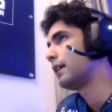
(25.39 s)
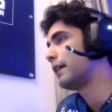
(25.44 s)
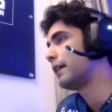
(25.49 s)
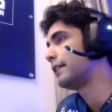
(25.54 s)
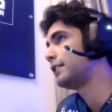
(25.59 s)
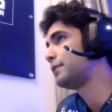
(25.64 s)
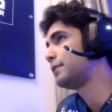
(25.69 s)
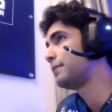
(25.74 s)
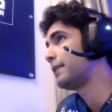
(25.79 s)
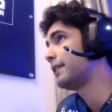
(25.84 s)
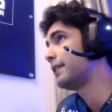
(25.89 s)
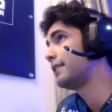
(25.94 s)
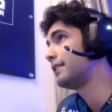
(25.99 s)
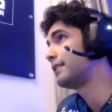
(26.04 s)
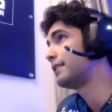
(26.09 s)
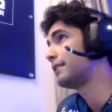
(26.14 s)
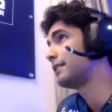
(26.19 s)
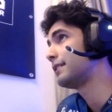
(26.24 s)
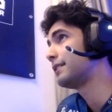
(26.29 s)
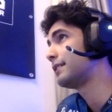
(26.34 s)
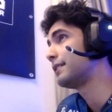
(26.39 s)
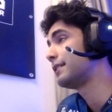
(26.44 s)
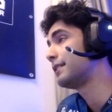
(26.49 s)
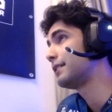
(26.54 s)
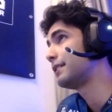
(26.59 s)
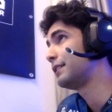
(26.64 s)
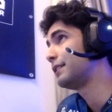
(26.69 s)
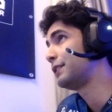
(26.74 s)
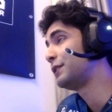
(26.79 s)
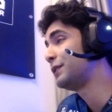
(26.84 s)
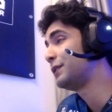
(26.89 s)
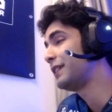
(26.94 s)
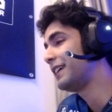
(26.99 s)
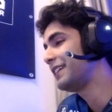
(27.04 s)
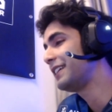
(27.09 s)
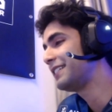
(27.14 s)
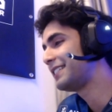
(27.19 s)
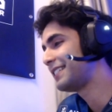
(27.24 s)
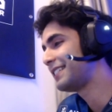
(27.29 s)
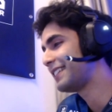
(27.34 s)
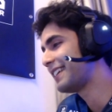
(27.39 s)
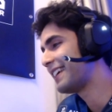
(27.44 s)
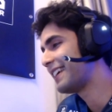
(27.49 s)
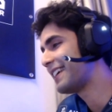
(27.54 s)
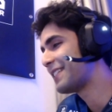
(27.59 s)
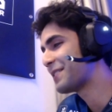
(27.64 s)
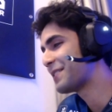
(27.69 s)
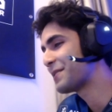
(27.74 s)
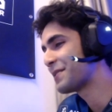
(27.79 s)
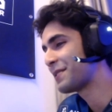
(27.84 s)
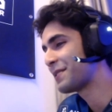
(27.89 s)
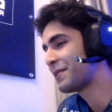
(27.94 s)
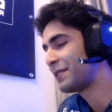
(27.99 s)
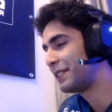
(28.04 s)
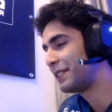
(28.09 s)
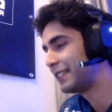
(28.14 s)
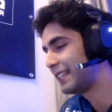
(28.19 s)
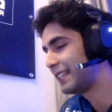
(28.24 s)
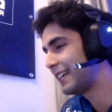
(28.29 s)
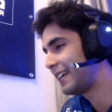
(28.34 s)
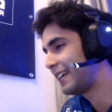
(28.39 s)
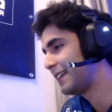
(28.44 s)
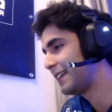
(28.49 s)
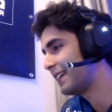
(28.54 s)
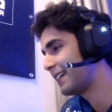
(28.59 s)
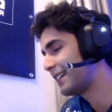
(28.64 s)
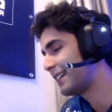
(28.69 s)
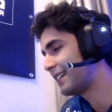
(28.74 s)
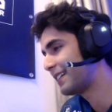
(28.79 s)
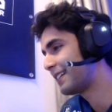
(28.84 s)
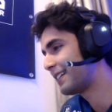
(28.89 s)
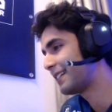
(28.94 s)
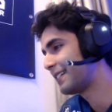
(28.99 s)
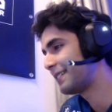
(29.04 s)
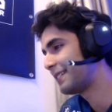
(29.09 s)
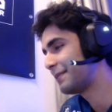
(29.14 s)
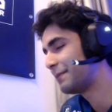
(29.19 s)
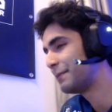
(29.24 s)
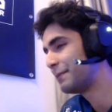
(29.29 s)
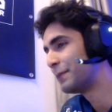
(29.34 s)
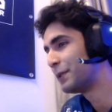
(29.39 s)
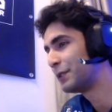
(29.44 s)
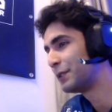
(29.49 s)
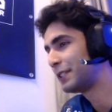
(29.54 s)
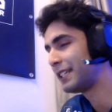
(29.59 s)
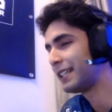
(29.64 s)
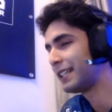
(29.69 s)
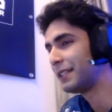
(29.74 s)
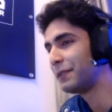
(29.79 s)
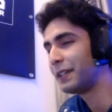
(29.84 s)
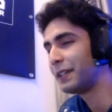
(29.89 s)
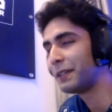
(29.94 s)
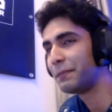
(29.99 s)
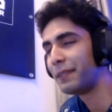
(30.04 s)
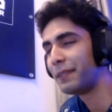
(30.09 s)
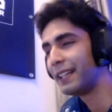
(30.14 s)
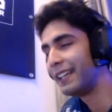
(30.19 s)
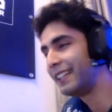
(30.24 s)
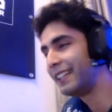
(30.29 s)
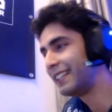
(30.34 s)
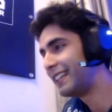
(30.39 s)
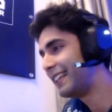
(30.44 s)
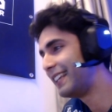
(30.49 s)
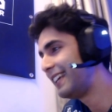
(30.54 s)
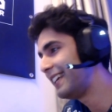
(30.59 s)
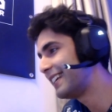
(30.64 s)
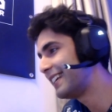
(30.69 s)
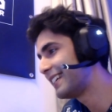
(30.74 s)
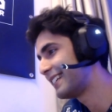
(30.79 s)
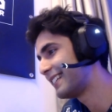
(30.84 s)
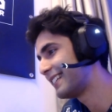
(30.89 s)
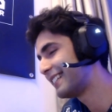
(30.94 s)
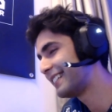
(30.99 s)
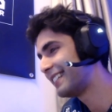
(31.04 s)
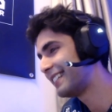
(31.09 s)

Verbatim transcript: I spent 2 days, and on the third day, Mo said we are playing the league.